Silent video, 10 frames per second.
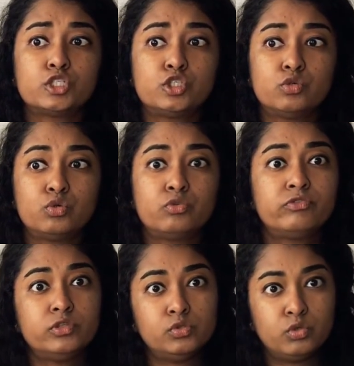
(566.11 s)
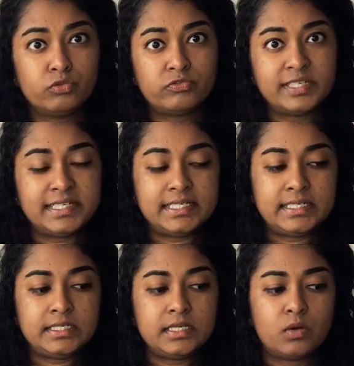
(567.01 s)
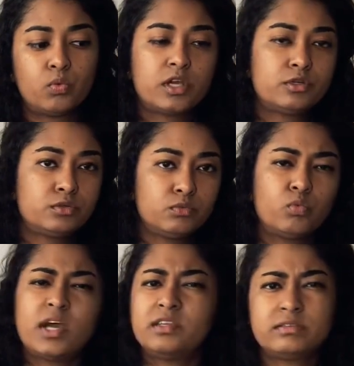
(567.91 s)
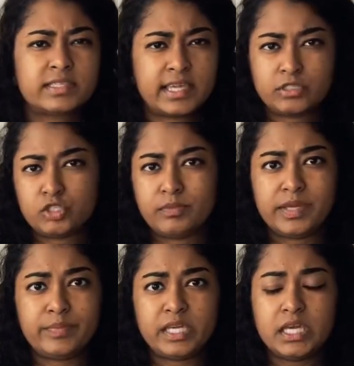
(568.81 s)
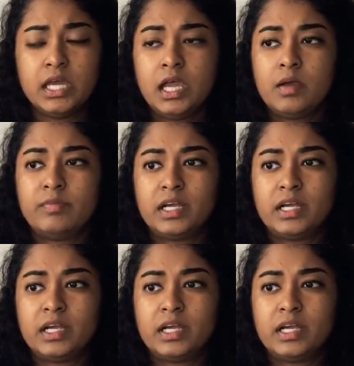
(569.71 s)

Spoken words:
you can show a few low fidelity, one sketch maybe,